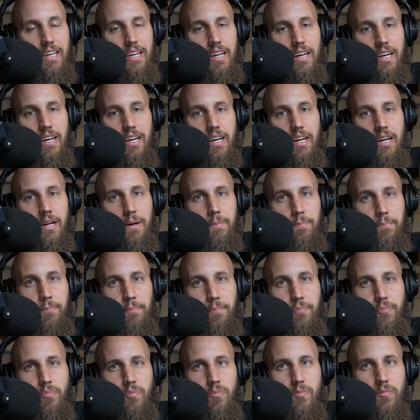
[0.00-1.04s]

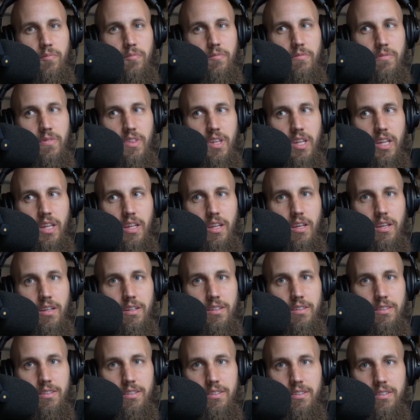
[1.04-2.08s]

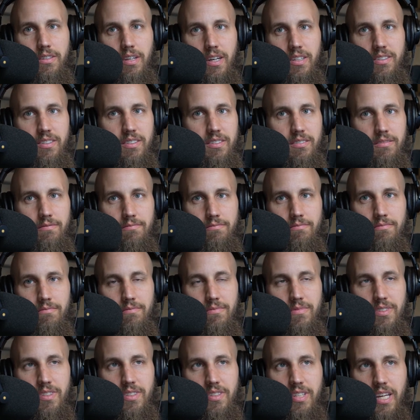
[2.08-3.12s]
doesn't
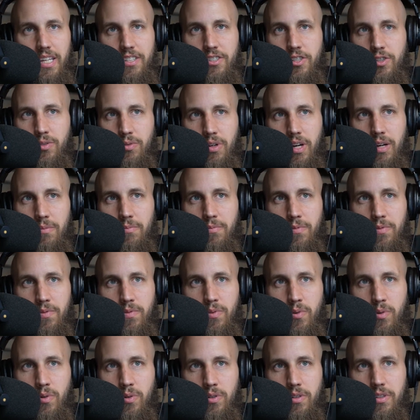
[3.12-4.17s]
set you up
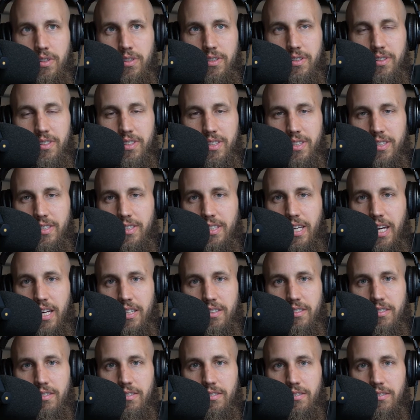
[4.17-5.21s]
for
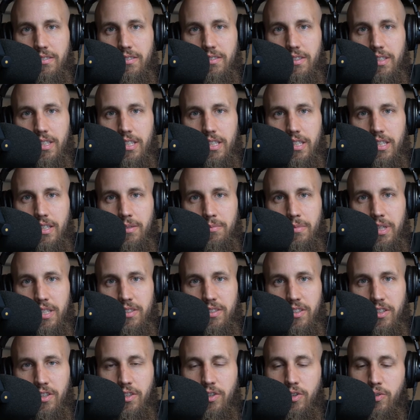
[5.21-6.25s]
success as
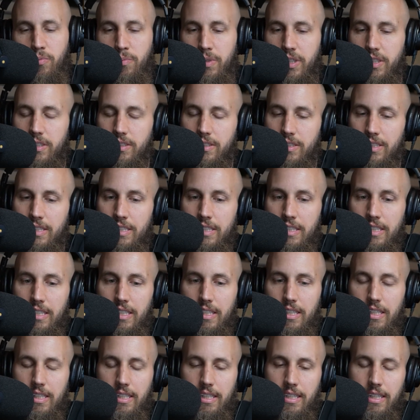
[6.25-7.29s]
a human.
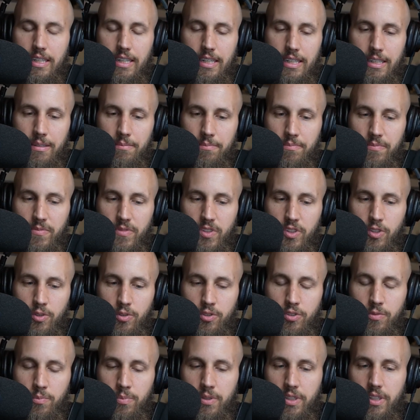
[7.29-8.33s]
You
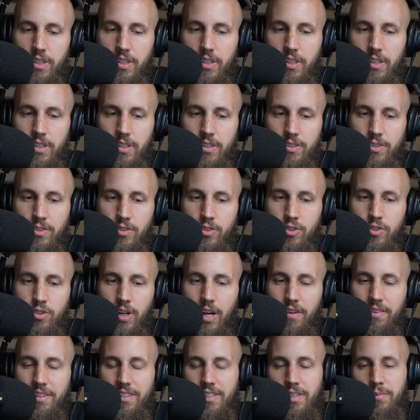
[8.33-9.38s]
should be
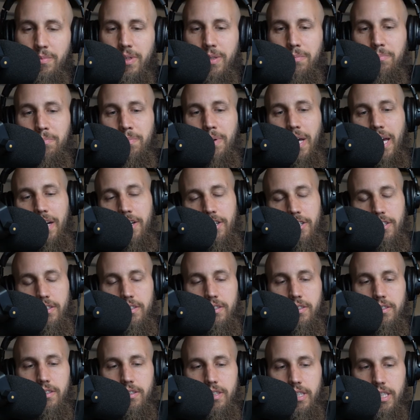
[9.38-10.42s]
striving to be better
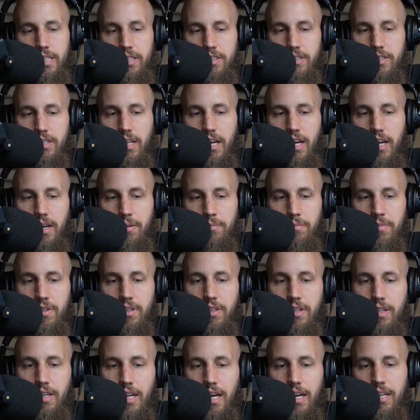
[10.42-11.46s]
each time,
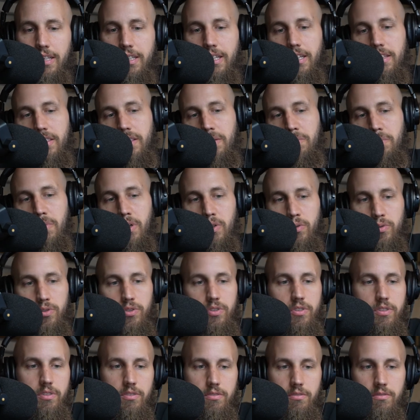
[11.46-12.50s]
not get the
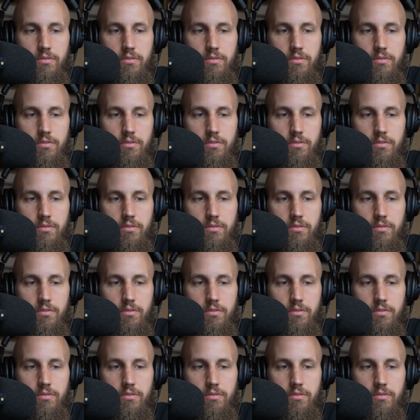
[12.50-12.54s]
most